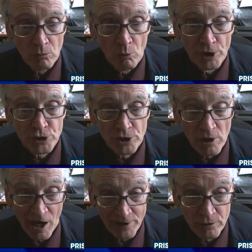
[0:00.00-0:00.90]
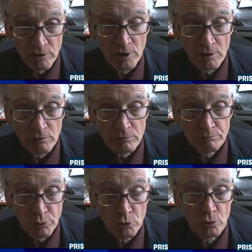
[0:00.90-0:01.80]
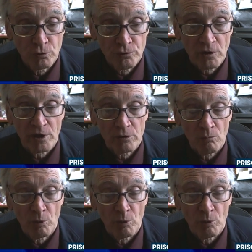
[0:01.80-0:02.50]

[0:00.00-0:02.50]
which I think proves that